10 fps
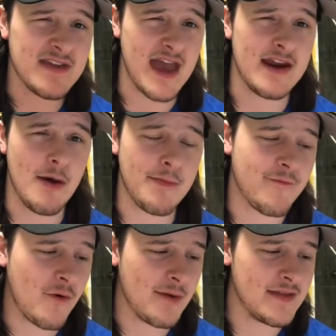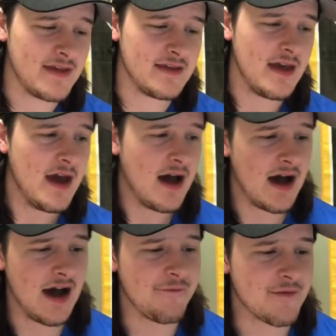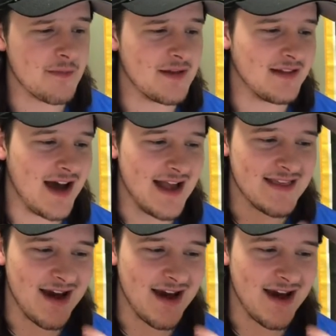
standout performances uh, from the Lions,